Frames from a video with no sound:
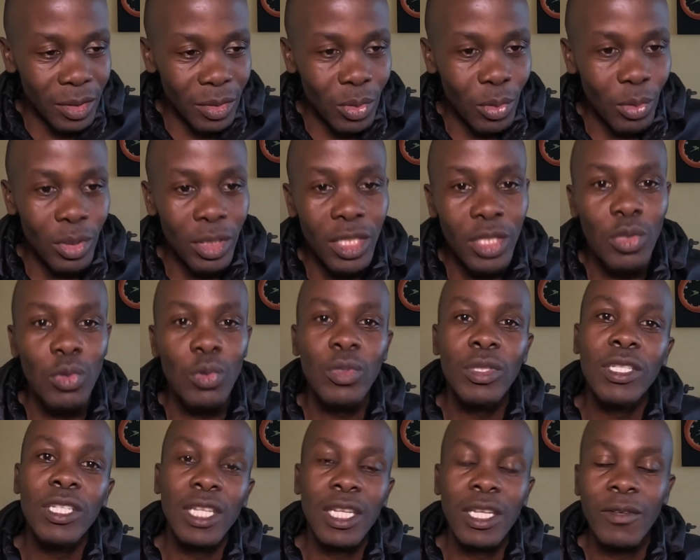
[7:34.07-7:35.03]
continue
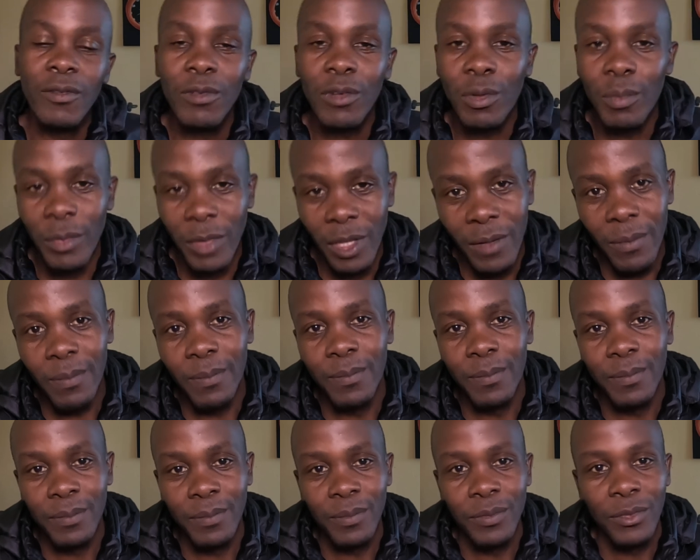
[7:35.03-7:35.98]
stealing from them.
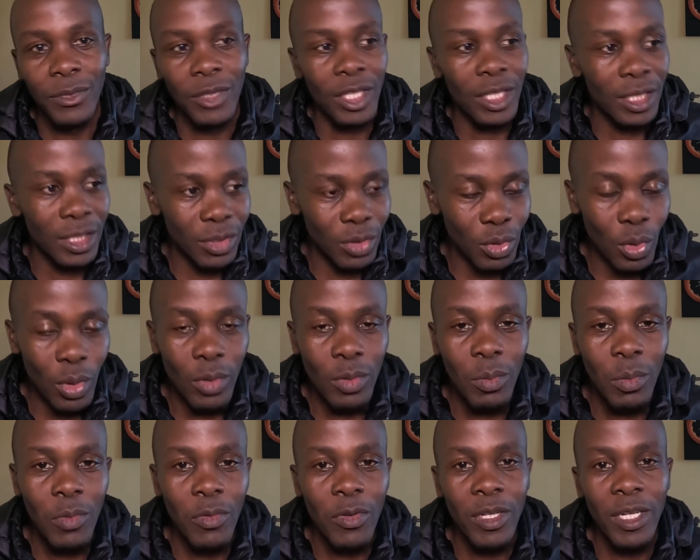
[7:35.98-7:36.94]
It is going
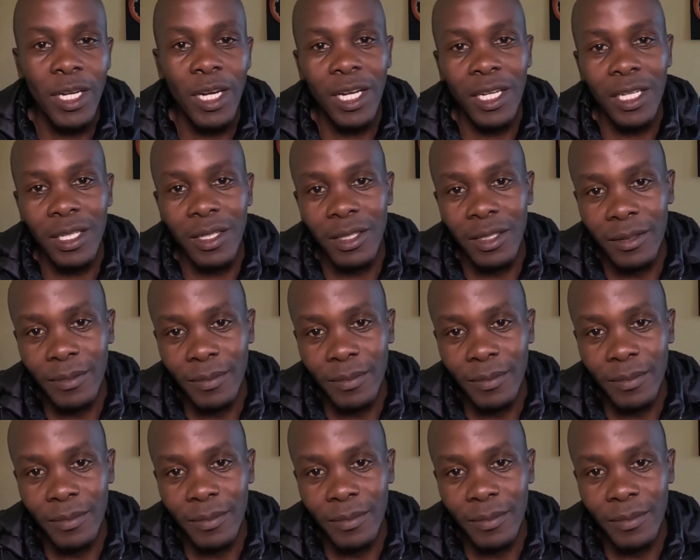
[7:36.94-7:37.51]
to be very hard.